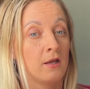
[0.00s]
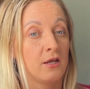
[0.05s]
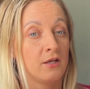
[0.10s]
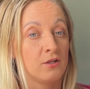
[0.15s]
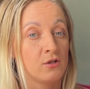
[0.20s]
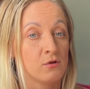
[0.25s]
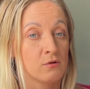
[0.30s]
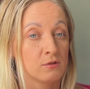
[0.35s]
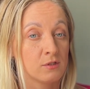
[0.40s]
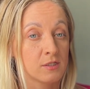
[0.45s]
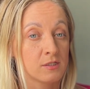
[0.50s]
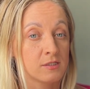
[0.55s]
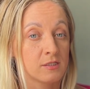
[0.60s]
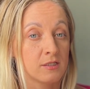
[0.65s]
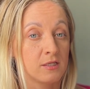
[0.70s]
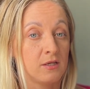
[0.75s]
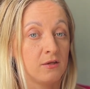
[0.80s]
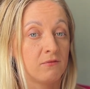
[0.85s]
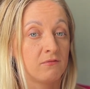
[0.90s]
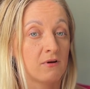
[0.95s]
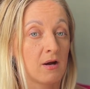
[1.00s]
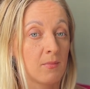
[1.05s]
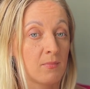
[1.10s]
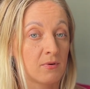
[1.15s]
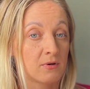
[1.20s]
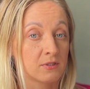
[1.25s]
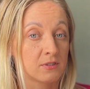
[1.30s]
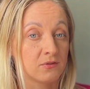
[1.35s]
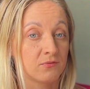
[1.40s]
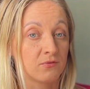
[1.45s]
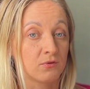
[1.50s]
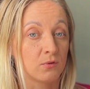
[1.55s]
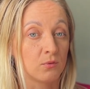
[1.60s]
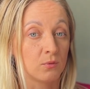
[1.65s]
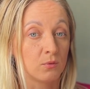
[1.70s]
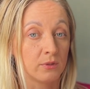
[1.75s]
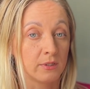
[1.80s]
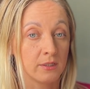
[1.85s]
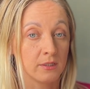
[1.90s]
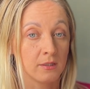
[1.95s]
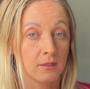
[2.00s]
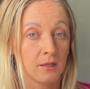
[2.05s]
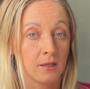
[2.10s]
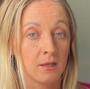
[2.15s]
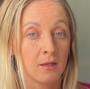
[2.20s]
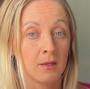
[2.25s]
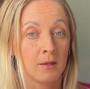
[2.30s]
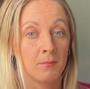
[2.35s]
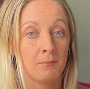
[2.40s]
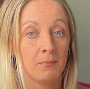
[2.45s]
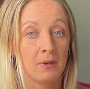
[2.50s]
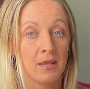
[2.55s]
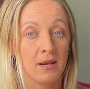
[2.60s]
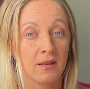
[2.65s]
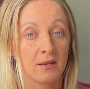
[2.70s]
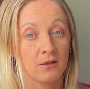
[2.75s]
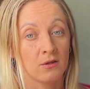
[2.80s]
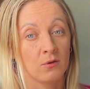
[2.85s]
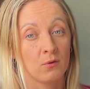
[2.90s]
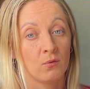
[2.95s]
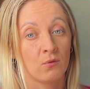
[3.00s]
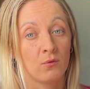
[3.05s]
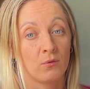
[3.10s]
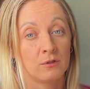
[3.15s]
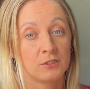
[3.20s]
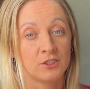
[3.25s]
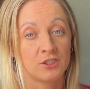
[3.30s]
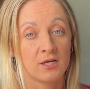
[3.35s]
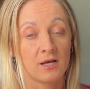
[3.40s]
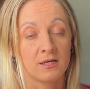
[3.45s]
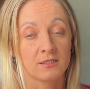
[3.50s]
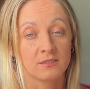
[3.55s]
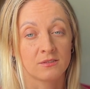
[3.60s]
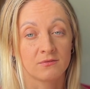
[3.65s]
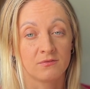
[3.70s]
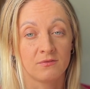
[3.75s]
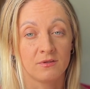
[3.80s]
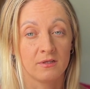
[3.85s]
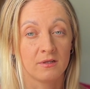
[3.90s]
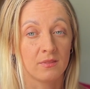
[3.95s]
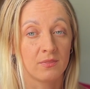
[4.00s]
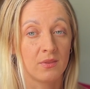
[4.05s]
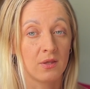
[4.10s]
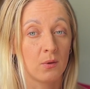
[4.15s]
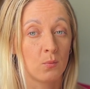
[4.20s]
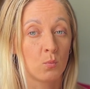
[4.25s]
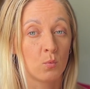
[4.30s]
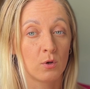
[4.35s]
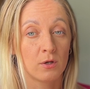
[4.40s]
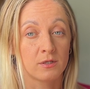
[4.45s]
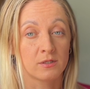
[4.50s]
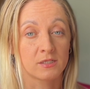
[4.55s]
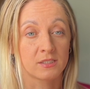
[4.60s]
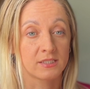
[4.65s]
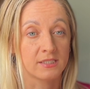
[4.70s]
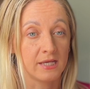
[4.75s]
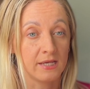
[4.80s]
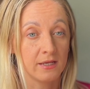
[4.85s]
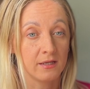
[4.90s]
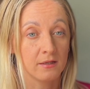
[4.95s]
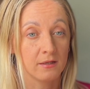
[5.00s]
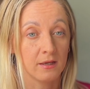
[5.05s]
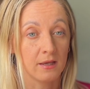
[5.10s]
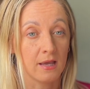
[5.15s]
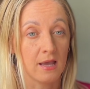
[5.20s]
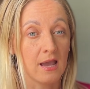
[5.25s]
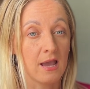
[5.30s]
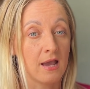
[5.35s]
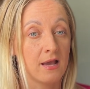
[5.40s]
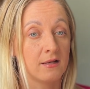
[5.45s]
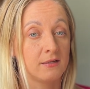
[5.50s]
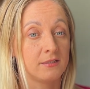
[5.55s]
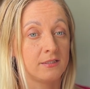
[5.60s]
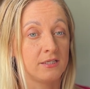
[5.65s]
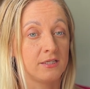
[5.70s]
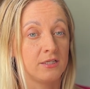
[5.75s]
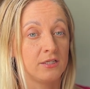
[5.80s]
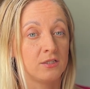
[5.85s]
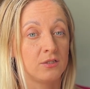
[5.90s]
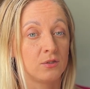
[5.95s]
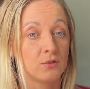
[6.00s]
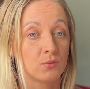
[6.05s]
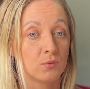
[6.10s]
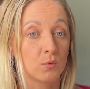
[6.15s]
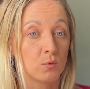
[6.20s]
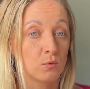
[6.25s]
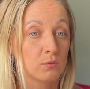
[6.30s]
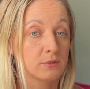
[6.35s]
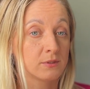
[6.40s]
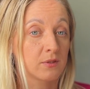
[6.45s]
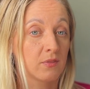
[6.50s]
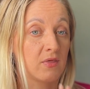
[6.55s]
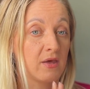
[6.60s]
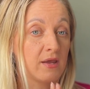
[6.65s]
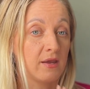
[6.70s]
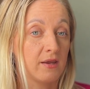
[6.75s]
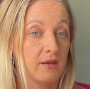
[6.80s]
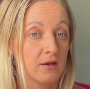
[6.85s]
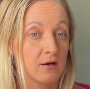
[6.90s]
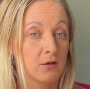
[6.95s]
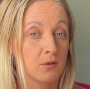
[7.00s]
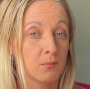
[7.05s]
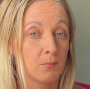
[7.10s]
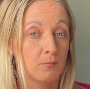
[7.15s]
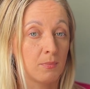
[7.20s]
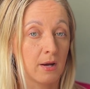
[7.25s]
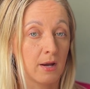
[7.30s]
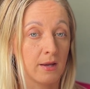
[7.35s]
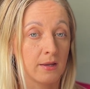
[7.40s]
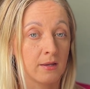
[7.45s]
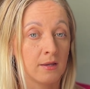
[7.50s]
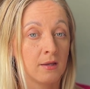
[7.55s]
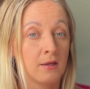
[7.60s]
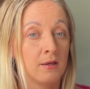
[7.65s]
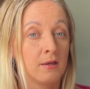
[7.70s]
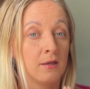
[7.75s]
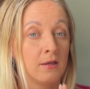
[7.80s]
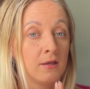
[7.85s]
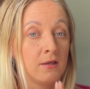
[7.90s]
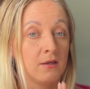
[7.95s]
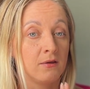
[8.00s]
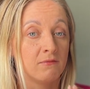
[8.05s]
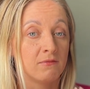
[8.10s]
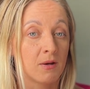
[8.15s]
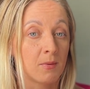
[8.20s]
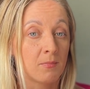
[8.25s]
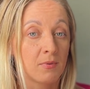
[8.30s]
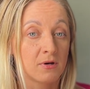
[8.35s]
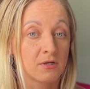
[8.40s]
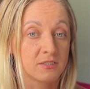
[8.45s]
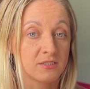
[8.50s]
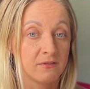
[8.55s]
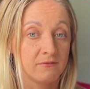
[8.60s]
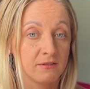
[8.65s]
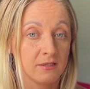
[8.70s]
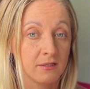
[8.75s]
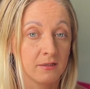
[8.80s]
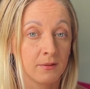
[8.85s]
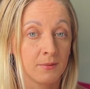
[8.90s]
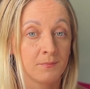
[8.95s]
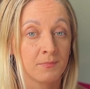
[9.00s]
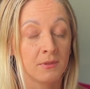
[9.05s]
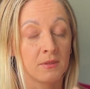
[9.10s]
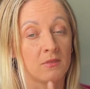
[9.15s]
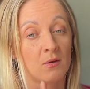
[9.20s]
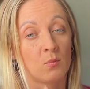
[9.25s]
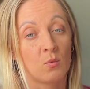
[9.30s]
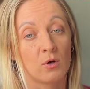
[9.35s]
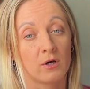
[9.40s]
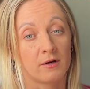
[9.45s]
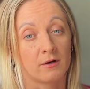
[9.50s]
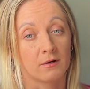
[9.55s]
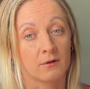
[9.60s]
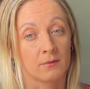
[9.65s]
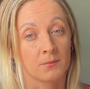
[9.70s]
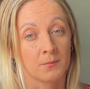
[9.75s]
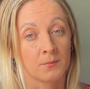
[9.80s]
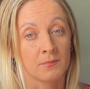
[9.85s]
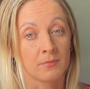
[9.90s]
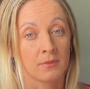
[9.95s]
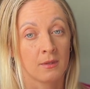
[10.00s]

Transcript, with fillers: It uses evaporative cooling, meaning you just fill the water tank and it cools the air by evaporating the water.